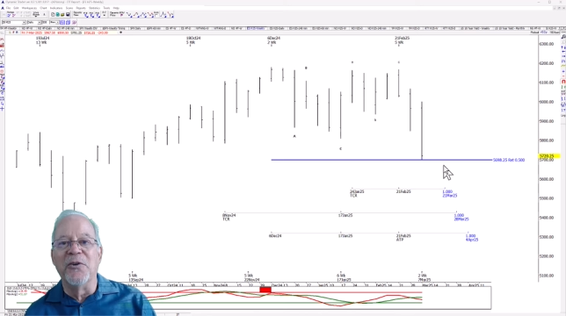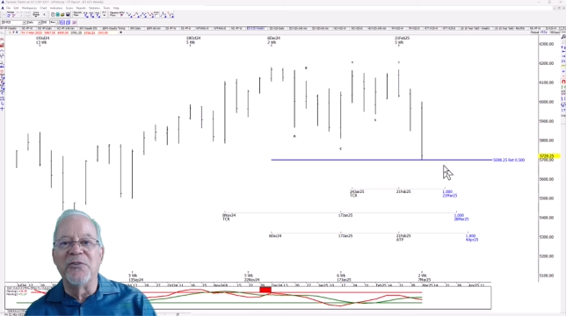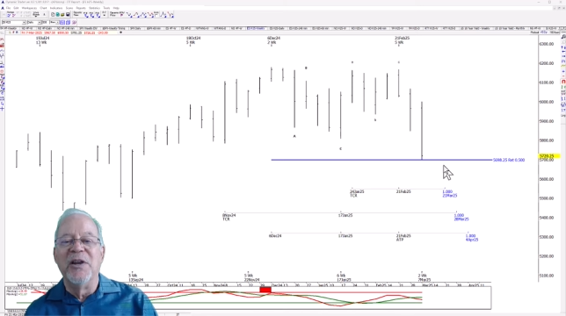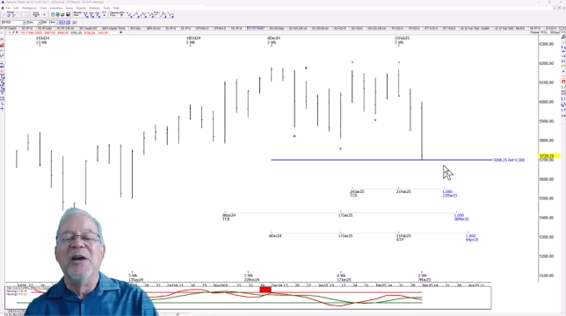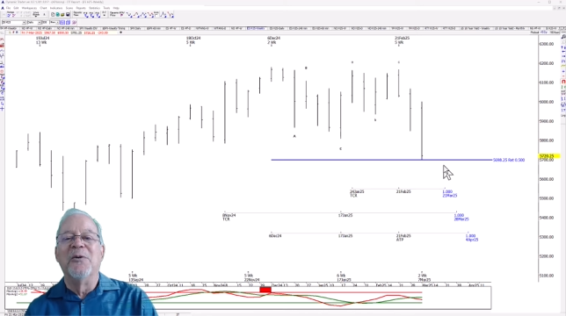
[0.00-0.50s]

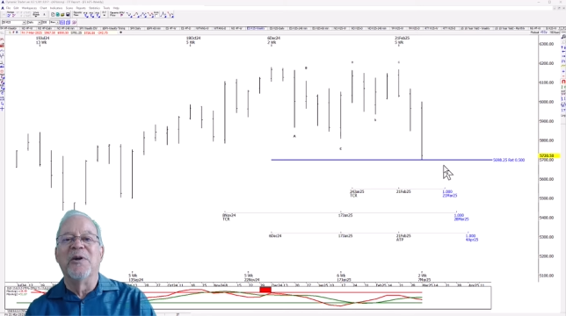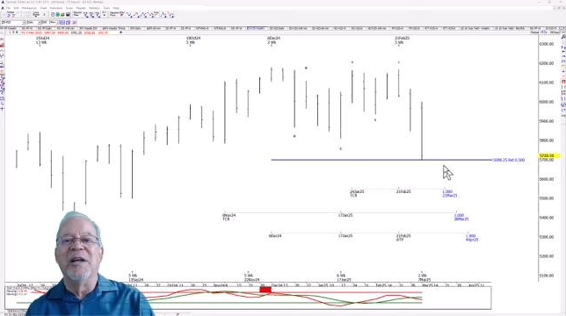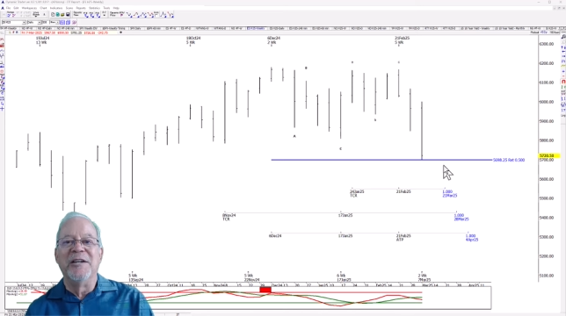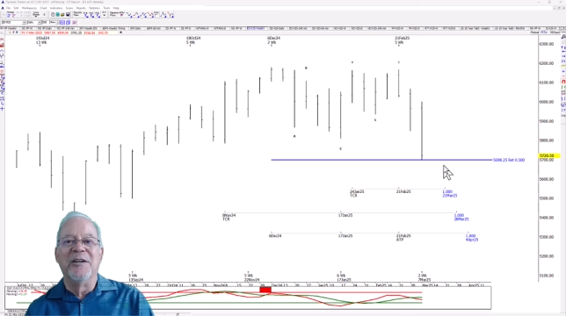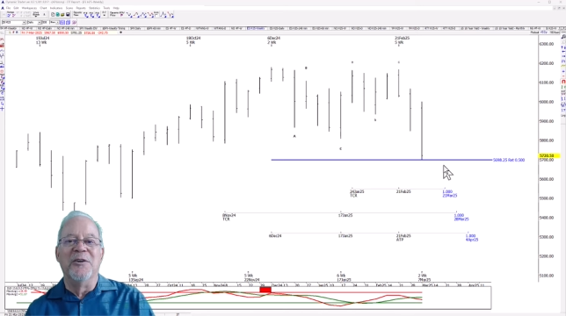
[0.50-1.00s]
when I did
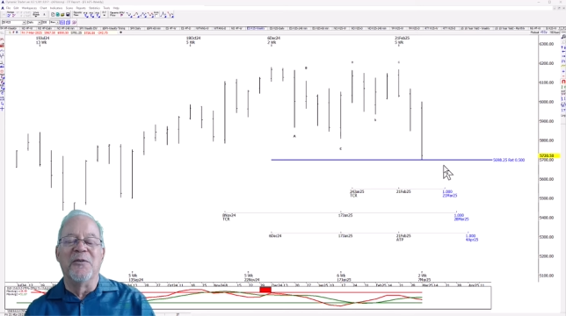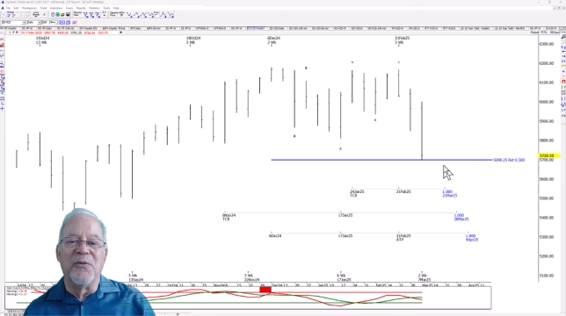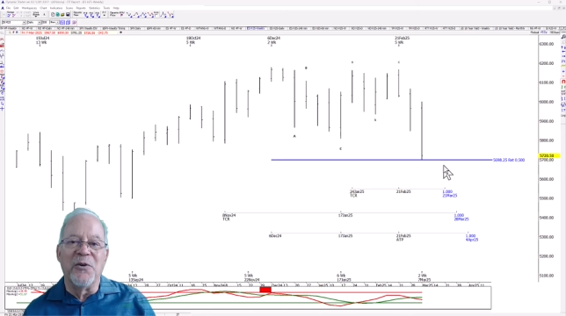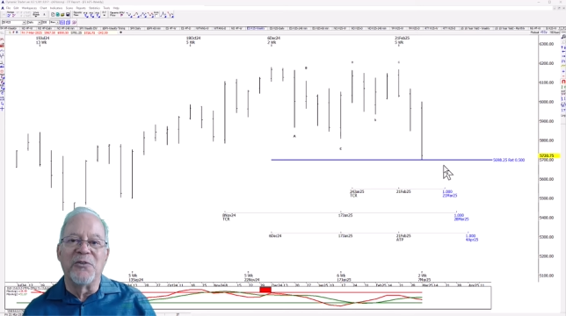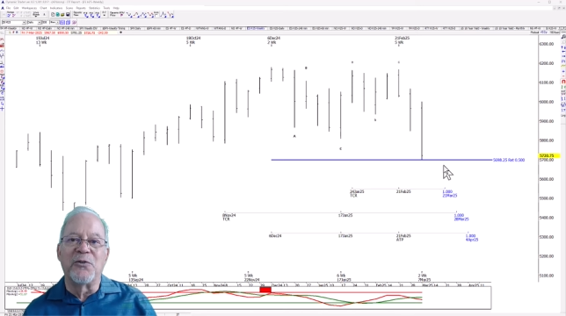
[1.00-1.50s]
the first
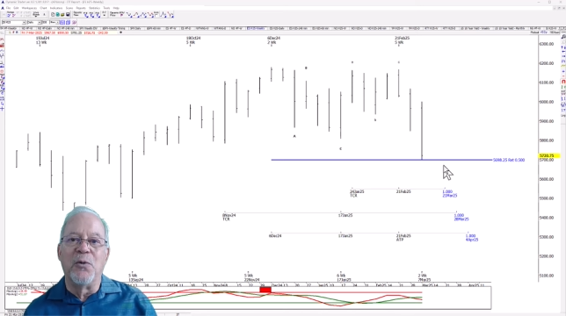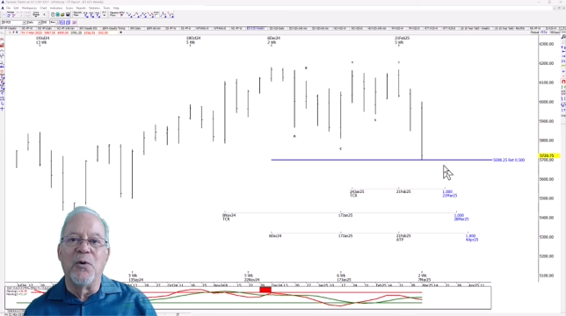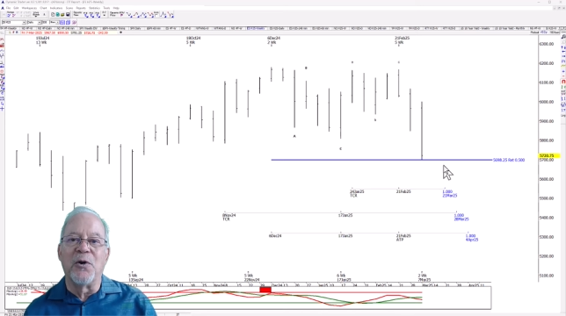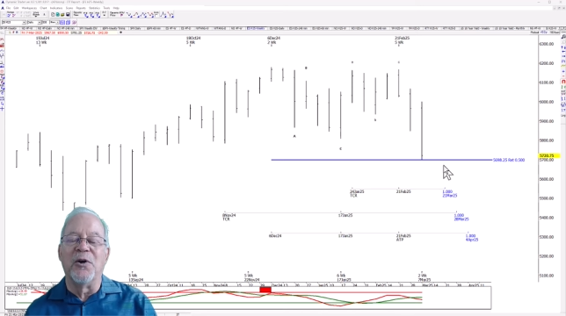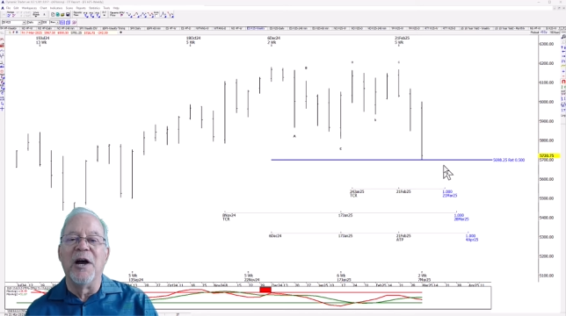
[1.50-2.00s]
quarter
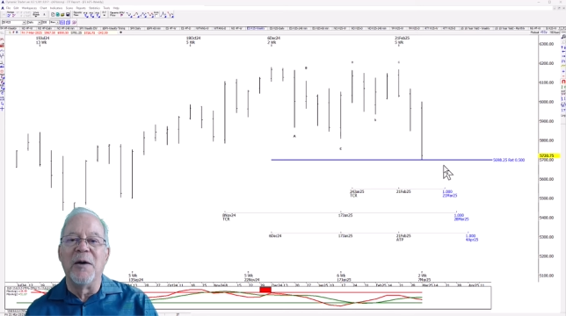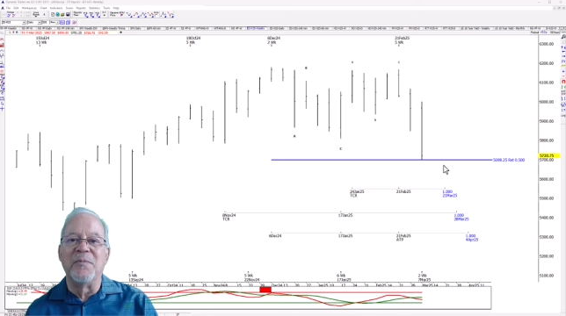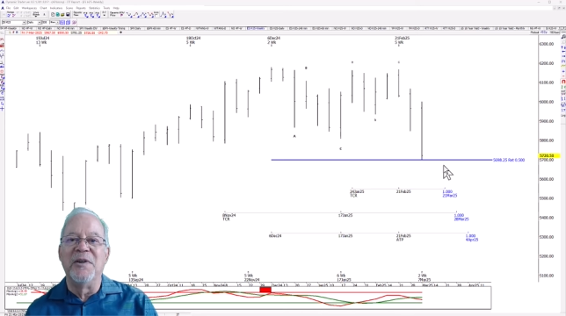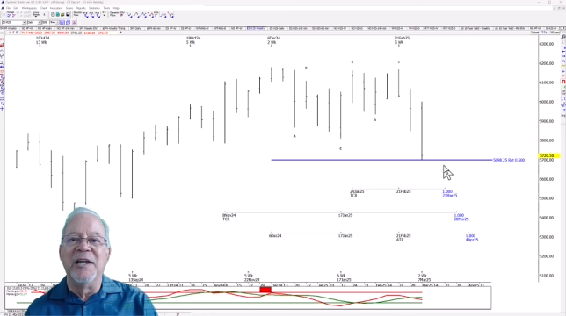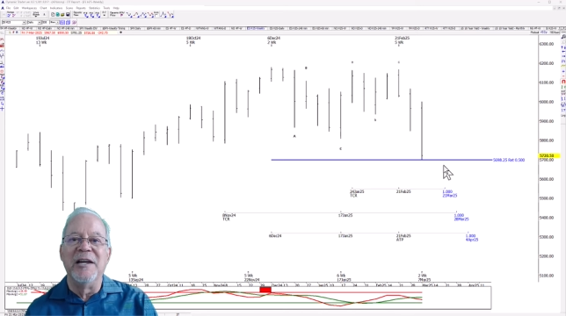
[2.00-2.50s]

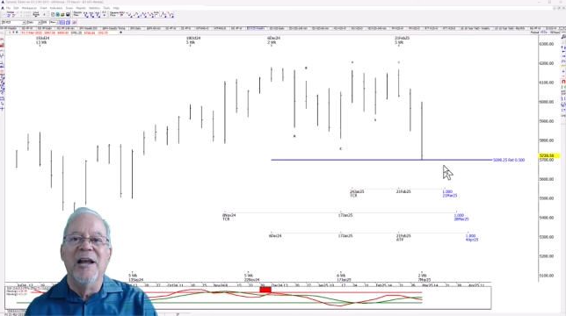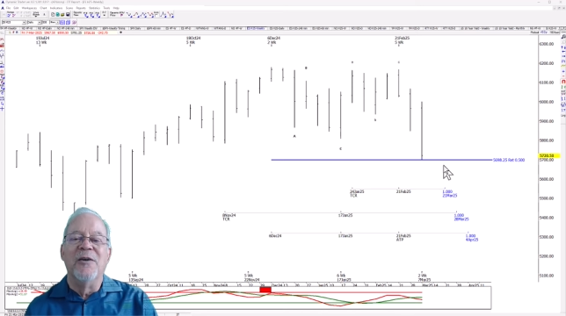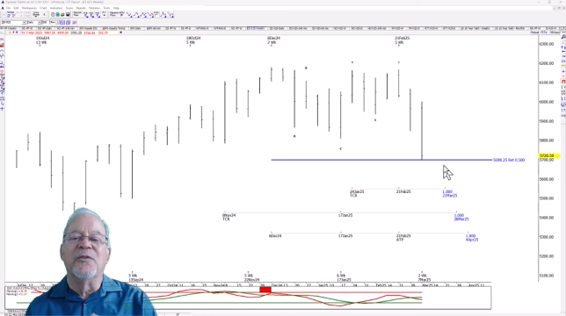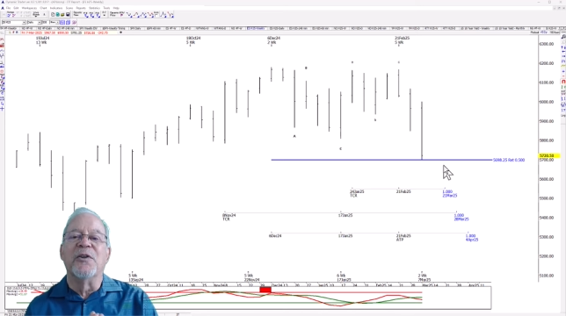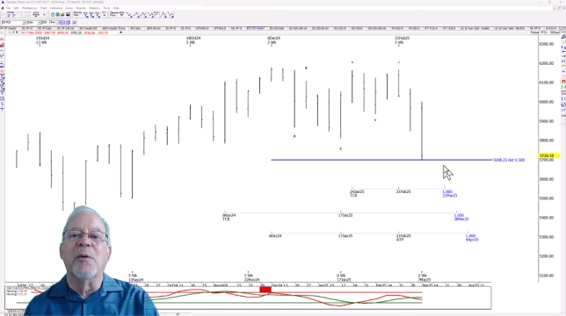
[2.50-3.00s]
update for the
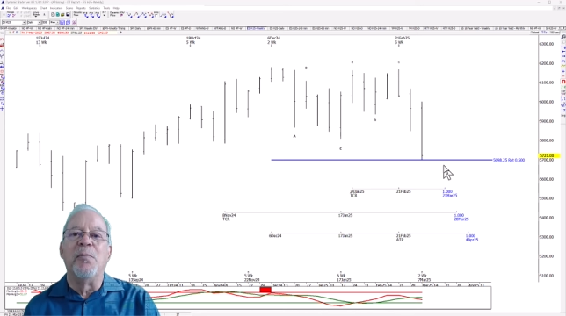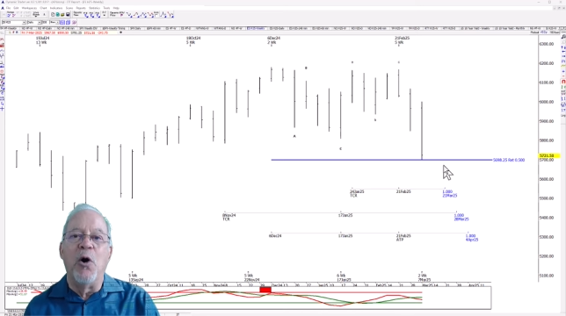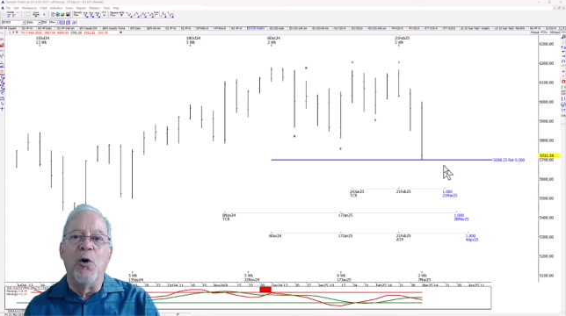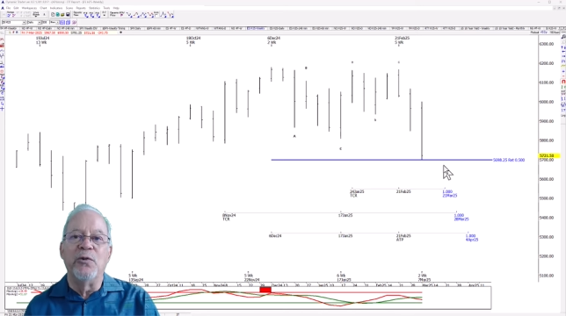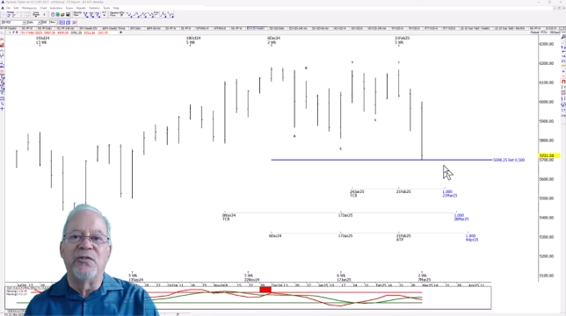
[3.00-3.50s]

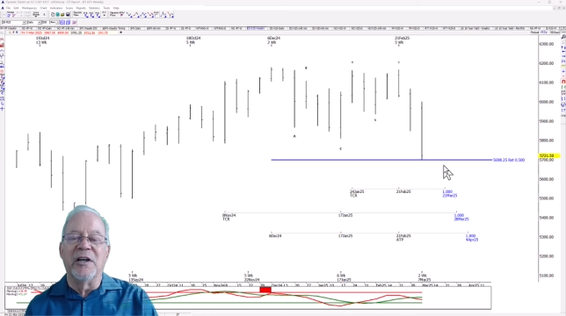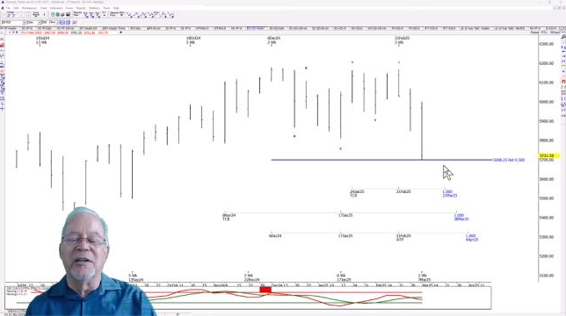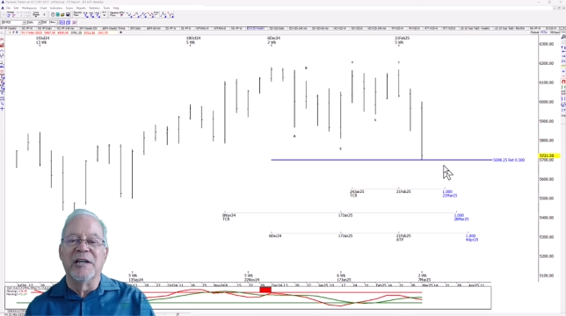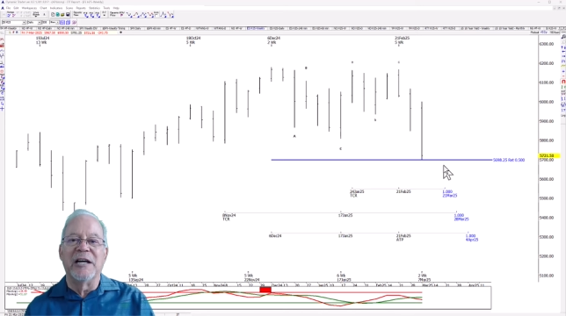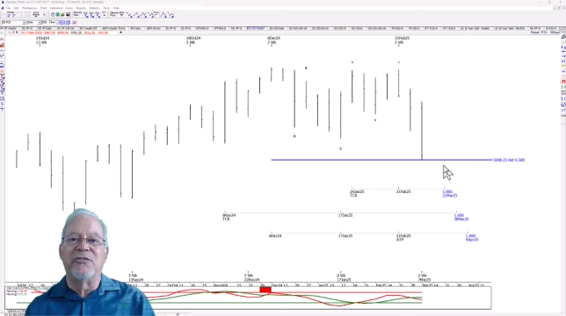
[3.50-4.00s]

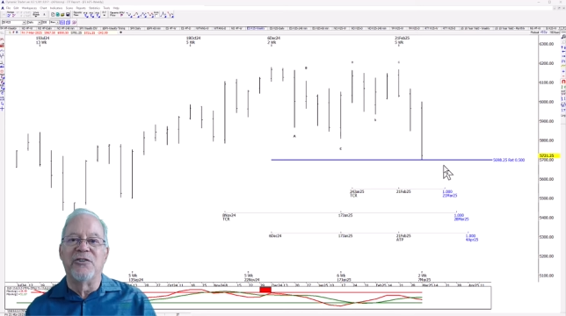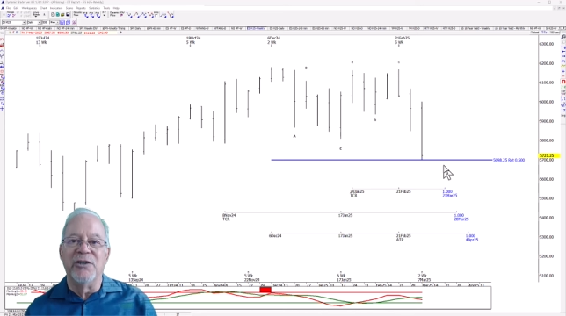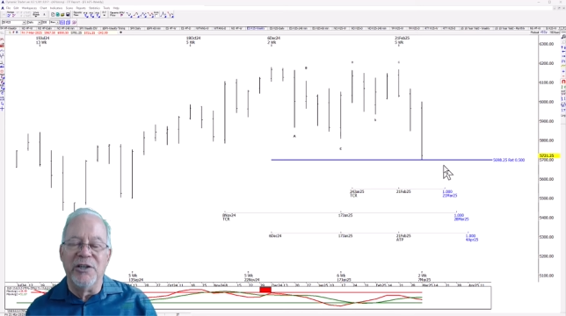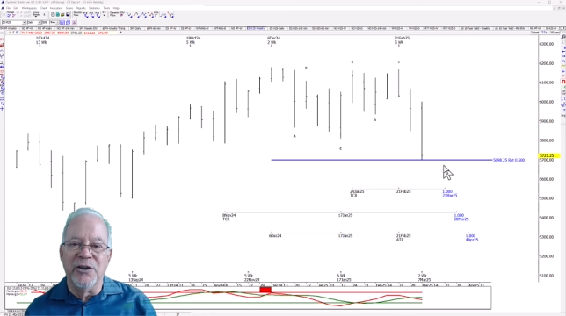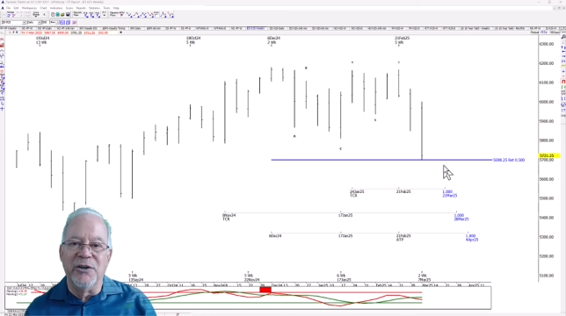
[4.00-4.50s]
post-election
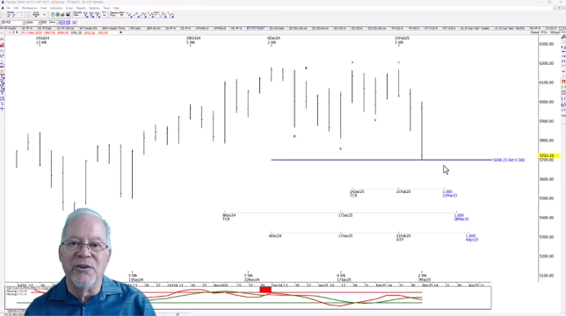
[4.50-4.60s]
years,